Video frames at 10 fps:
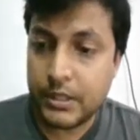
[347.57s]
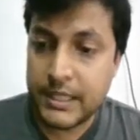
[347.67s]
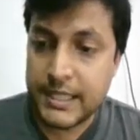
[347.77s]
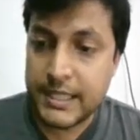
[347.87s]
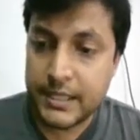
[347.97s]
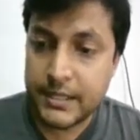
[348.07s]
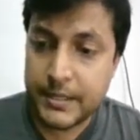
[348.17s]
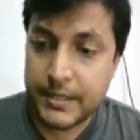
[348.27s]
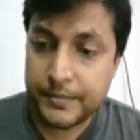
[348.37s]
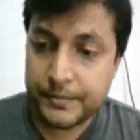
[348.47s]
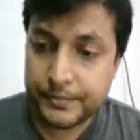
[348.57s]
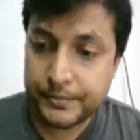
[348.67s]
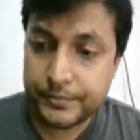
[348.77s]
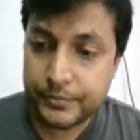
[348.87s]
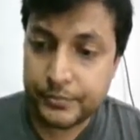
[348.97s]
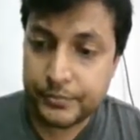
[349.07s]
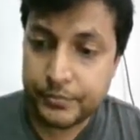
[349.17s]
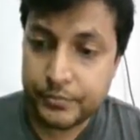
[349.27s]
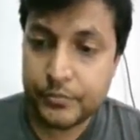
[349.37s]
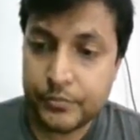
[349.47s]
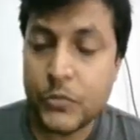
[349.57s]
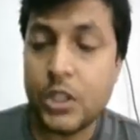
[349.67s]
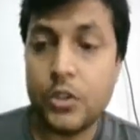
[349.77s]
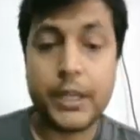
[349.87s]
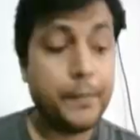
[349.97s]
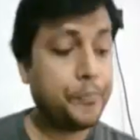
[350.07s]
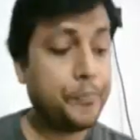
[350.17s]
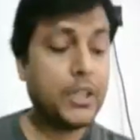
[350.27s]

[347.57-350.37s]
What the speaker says: disease. Okay,